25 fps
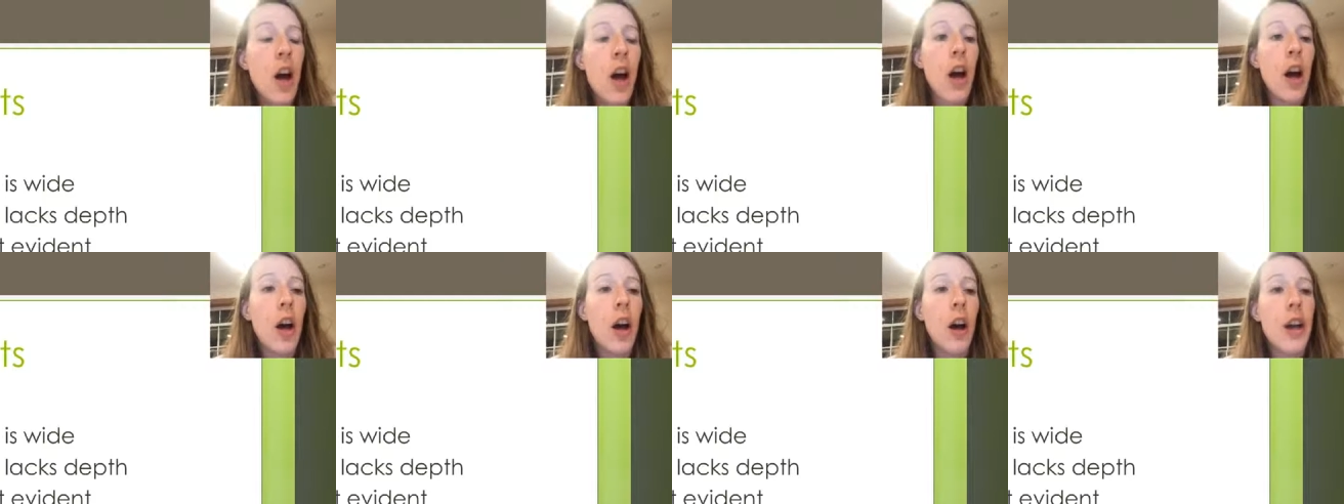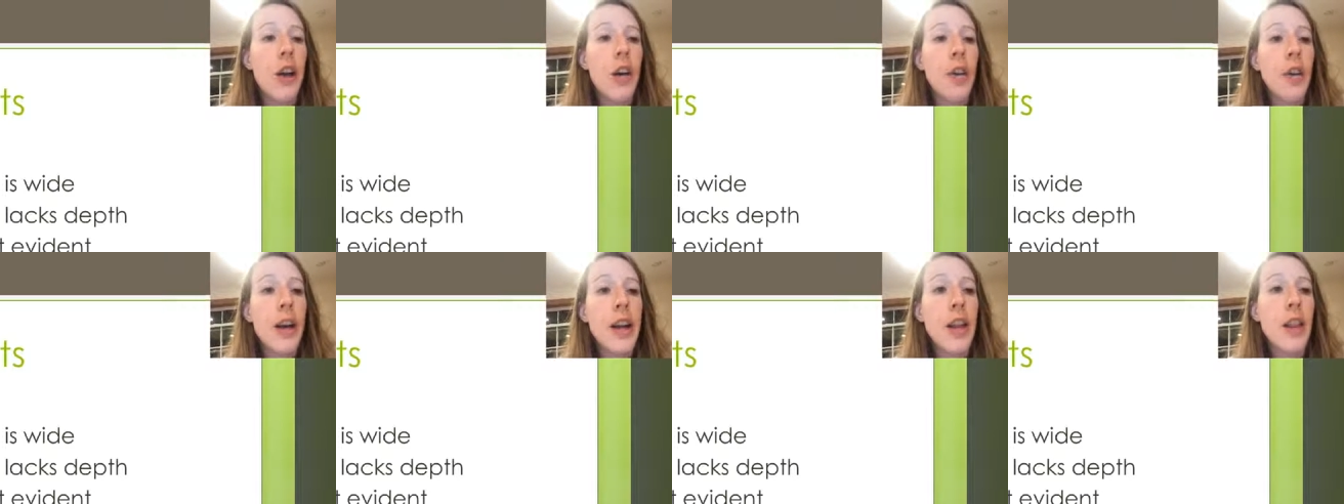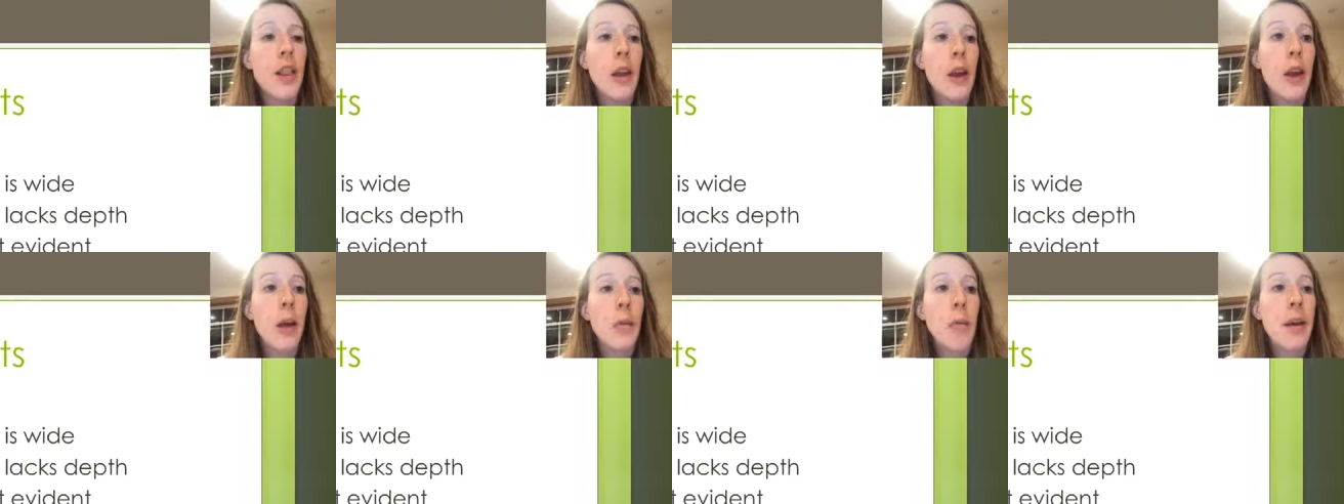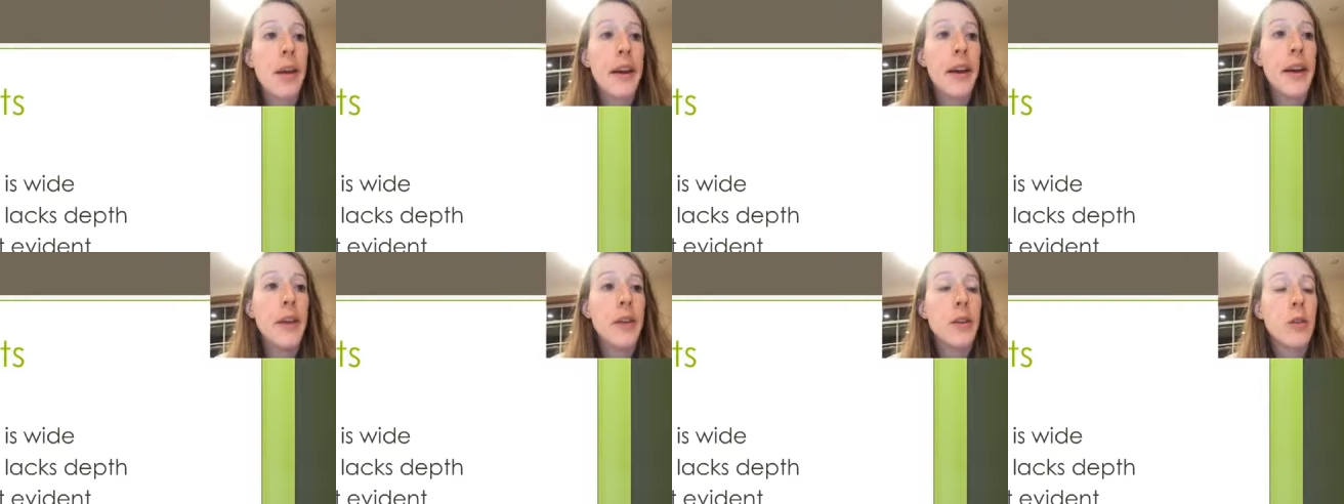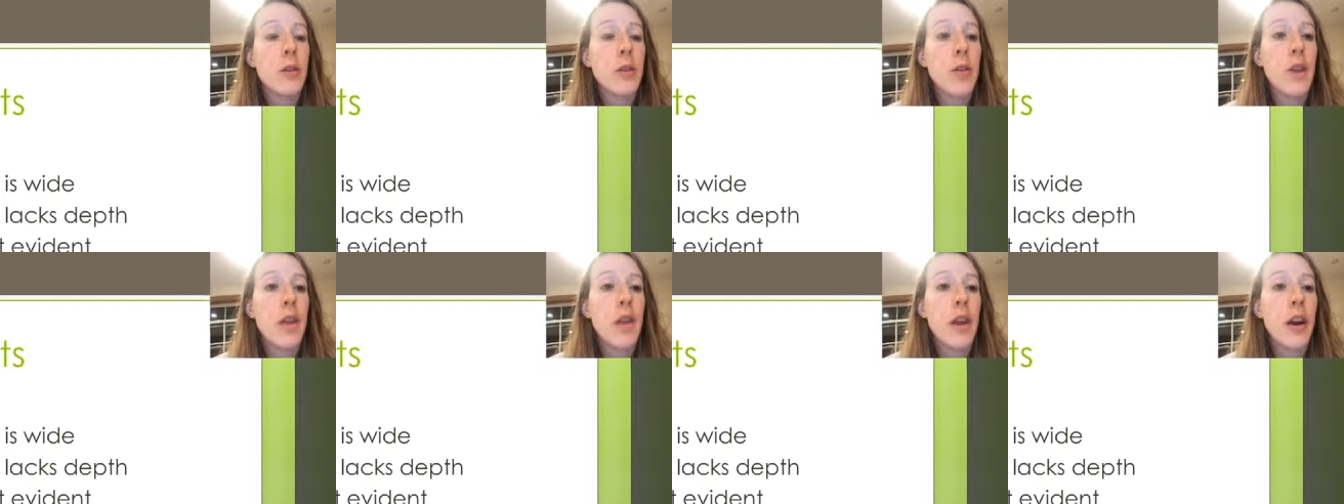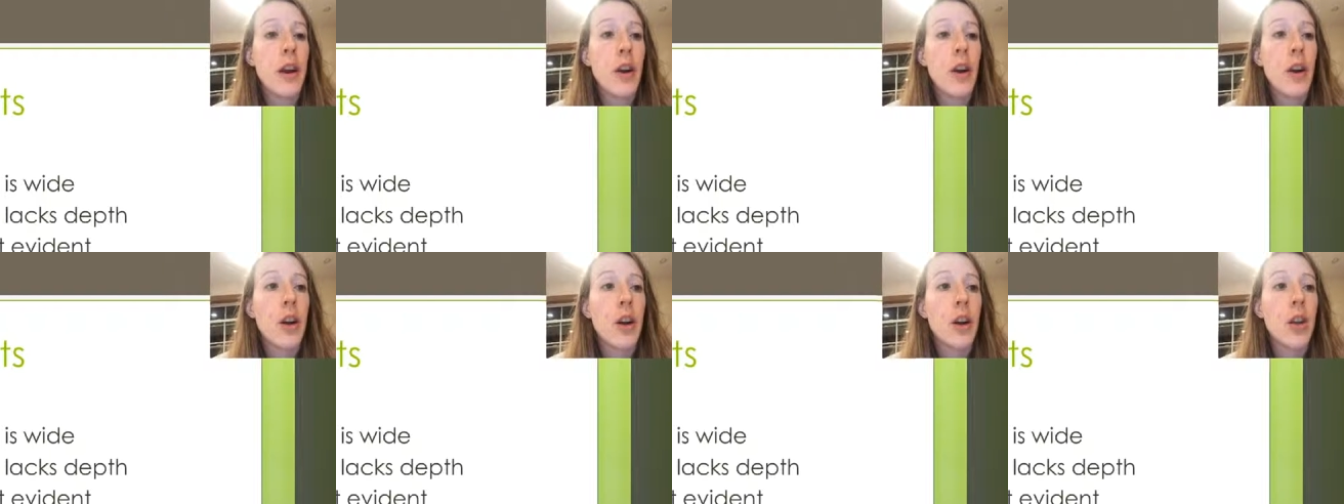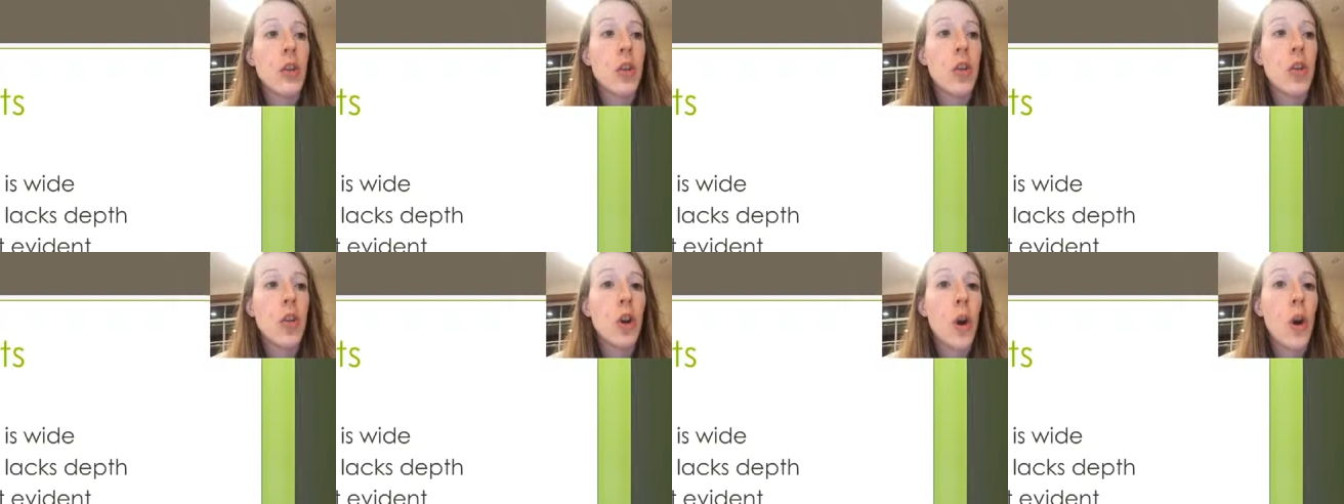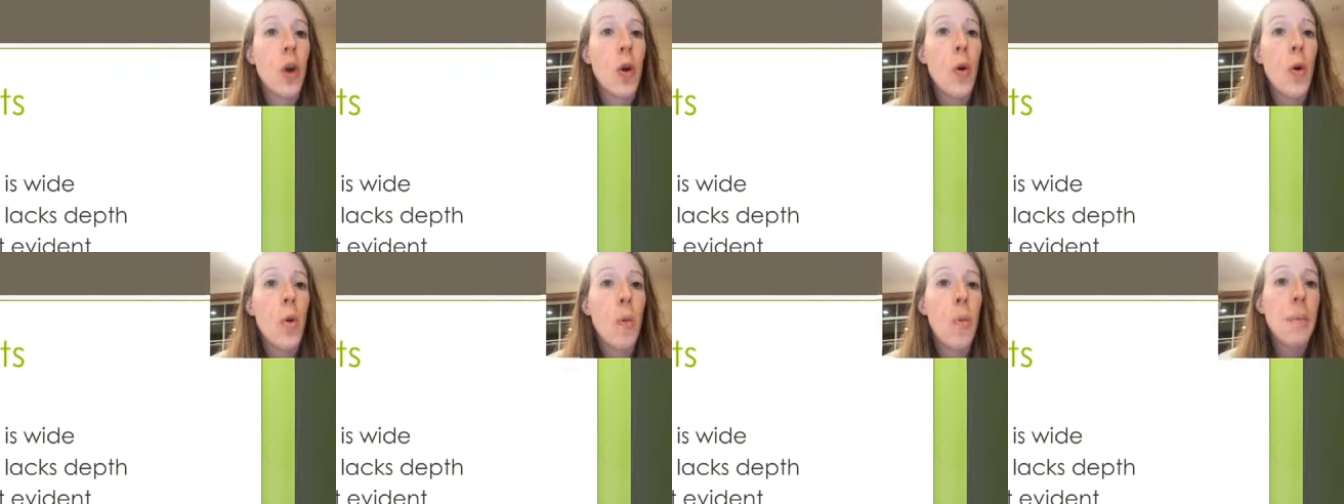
a great thing because there are so